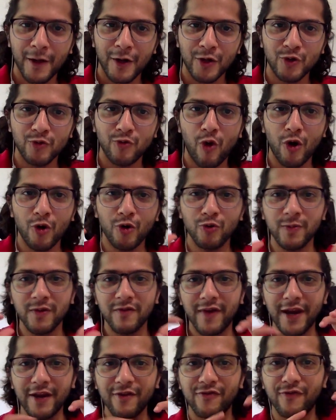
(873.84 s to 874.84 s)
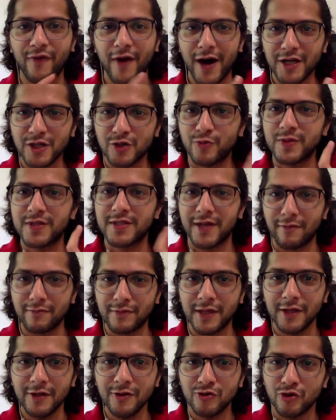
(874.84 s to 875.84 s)
You want to be very fast with
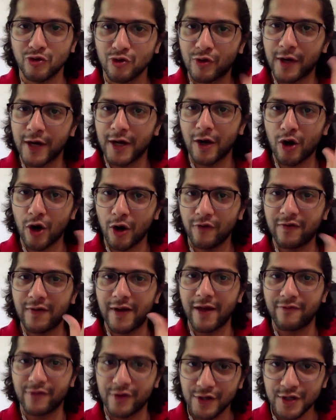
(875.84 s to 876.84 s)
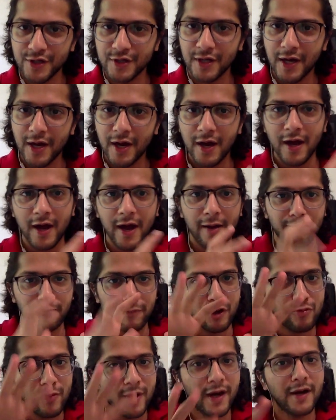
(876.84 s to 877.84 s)
something, so you create a lot of leverage,
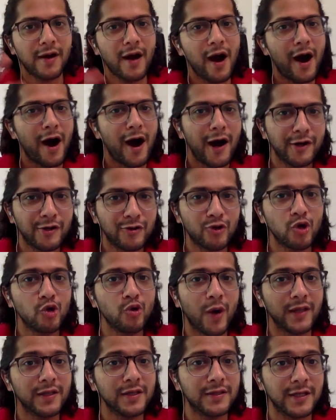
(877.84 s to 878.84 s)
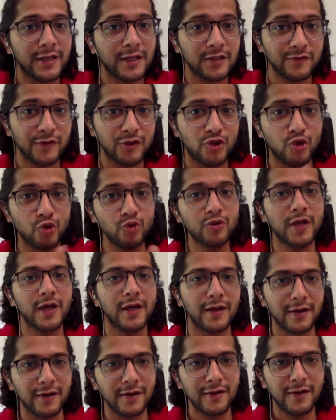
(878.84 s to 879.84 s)
but you make it hard to do other things which you
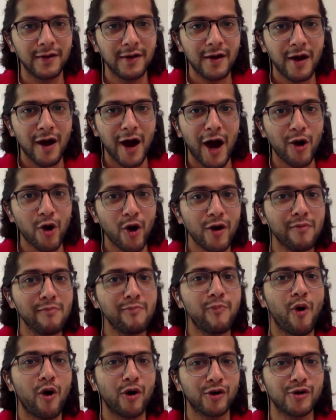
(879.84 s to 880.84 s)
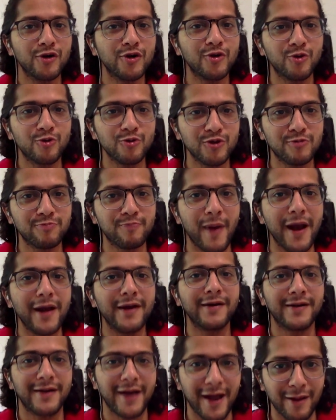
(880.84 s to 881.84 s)
think are not important to
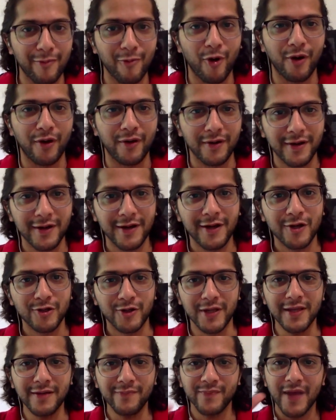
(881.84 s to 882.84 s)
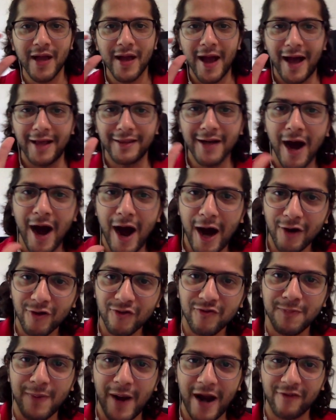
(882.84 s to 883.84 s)
spend time on. So I think at the heart
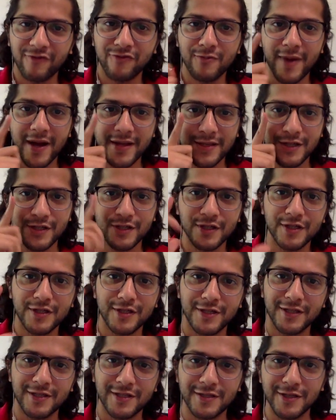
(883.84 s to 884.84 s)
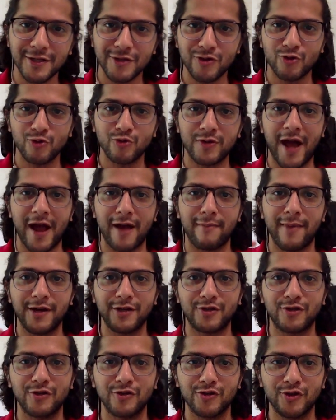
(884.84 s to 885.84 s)
of platformization sits these two
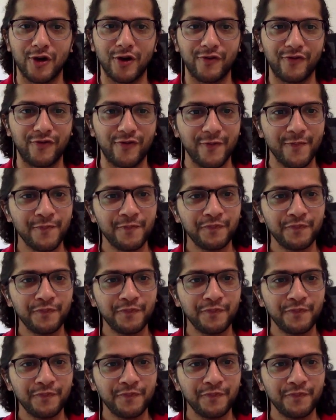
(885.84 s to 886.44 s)
dimensions of